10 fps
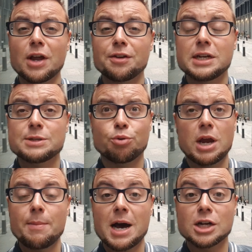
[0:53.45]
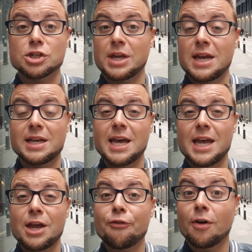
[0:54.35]
London is pretty much the
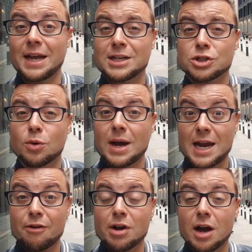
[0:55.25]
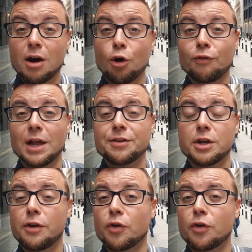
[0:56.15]
key financial area of London.